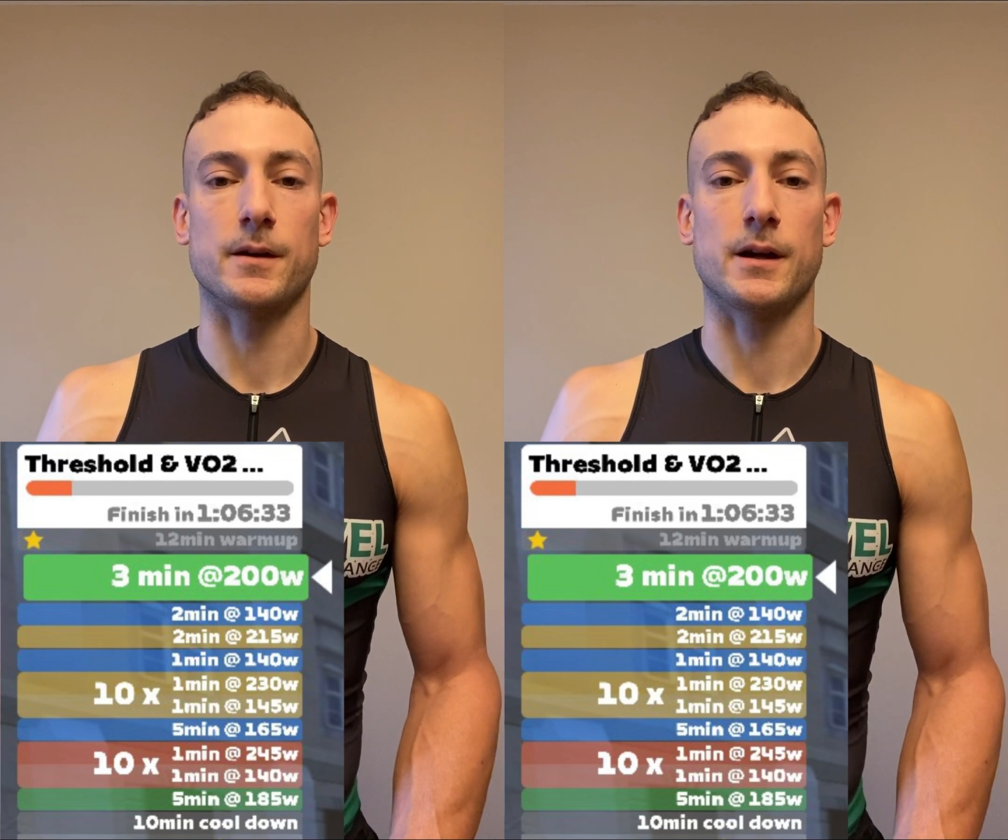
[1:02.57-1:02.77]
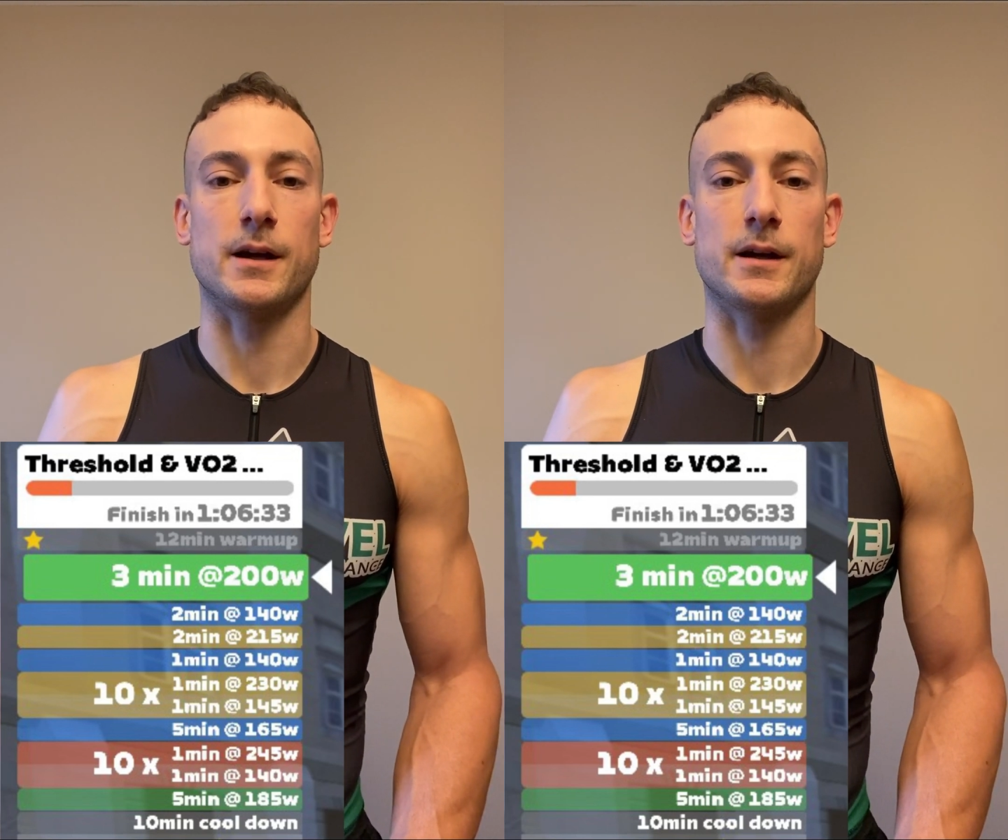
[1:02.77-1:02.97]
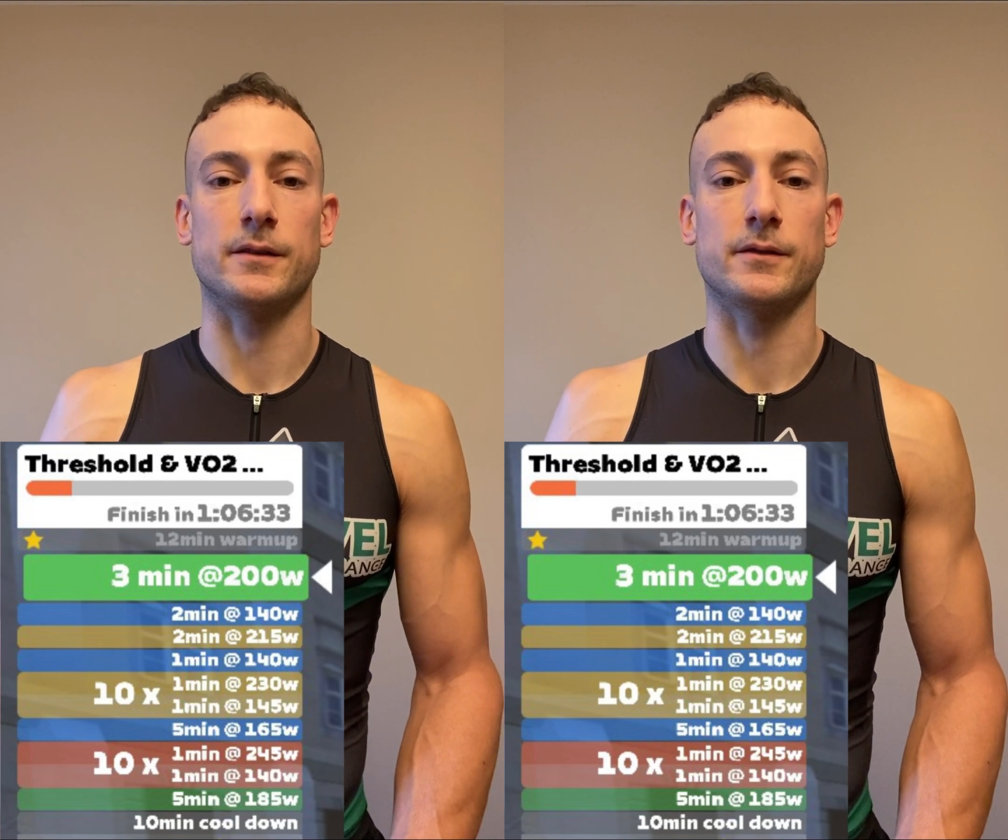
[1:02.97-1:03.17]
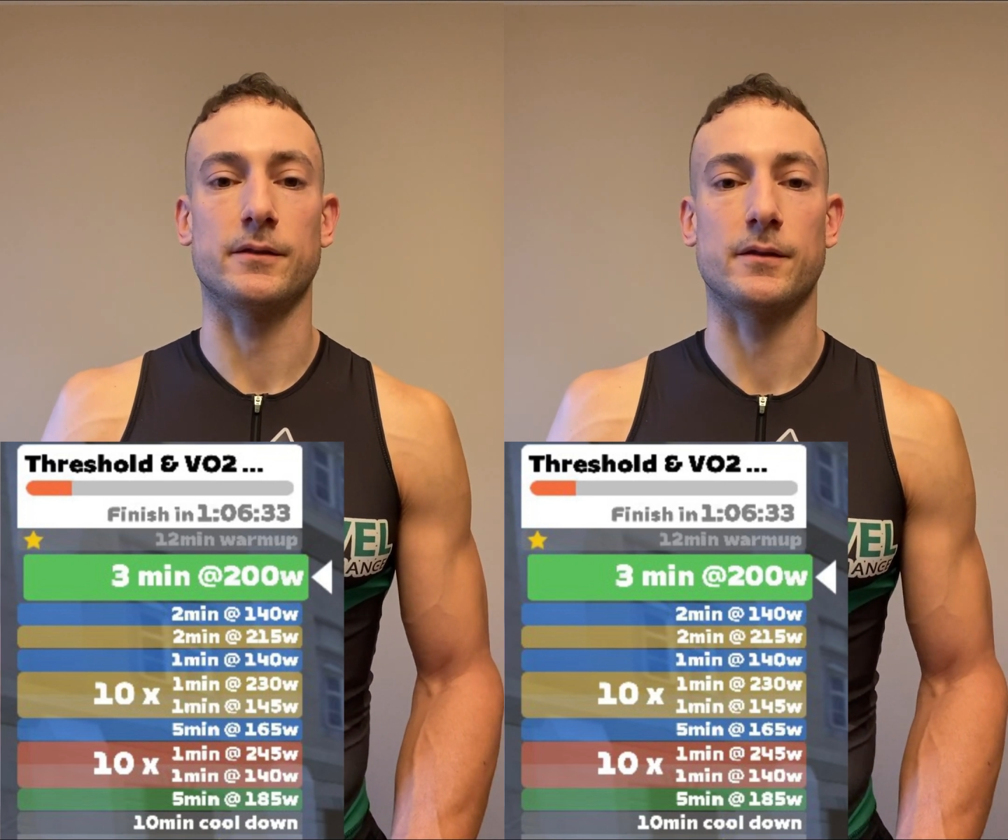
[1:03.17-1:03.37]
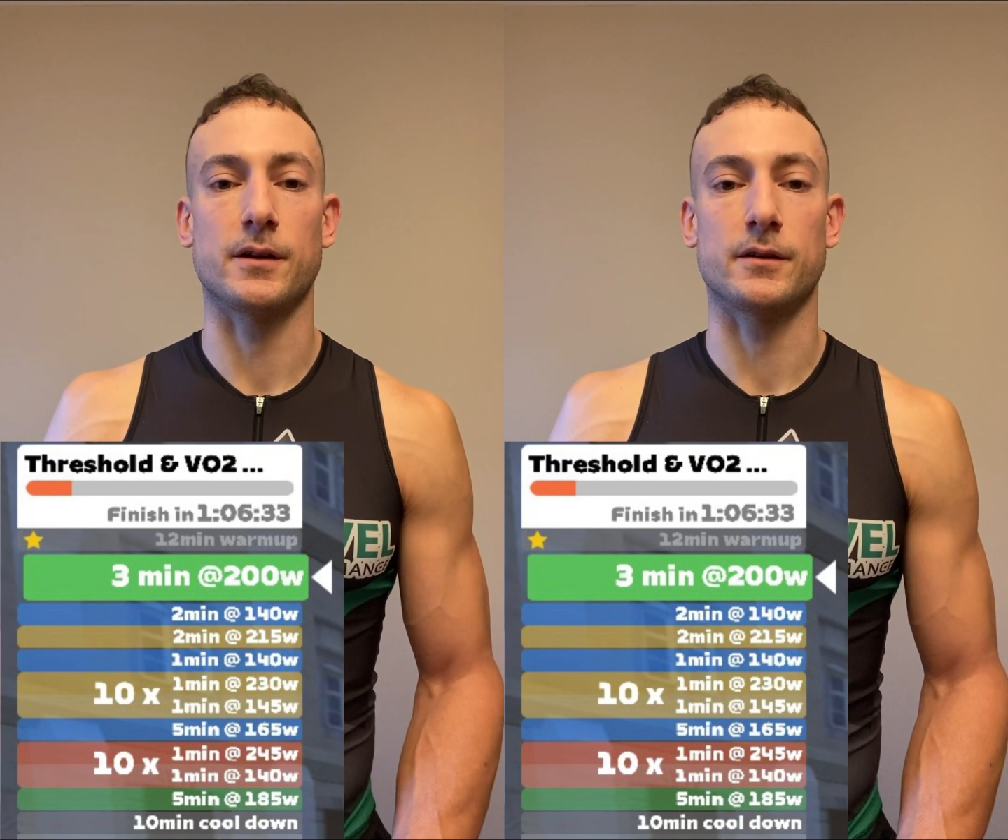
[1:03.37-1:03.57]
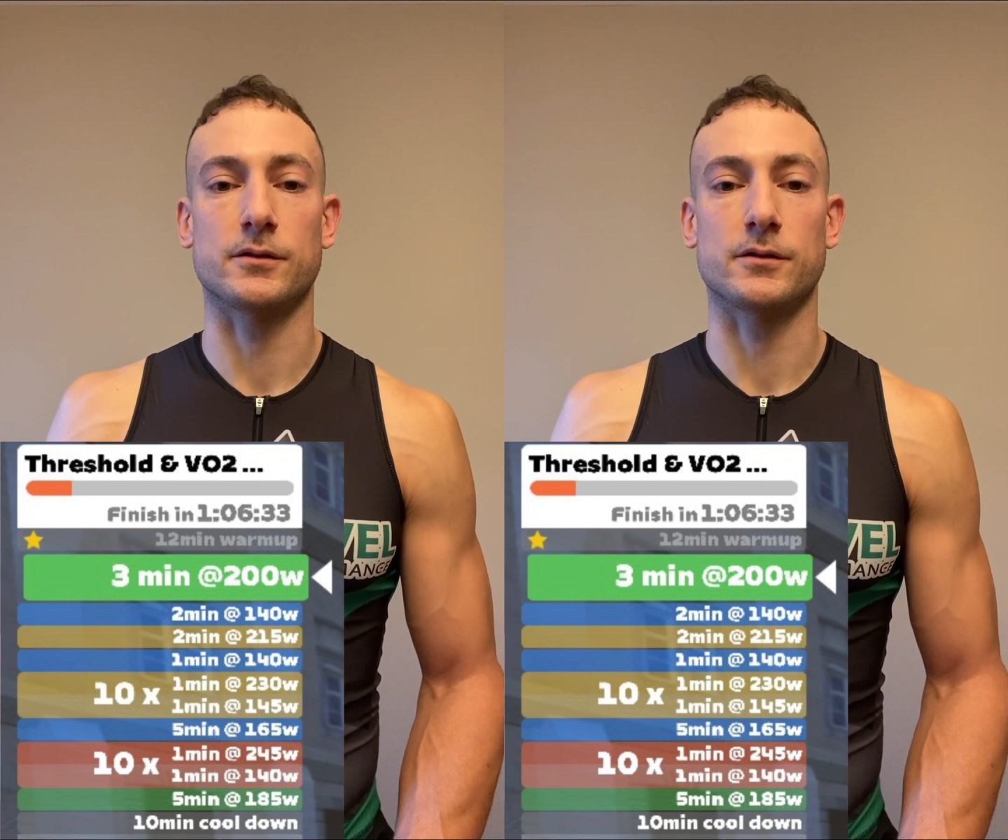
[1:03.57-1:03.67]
and then a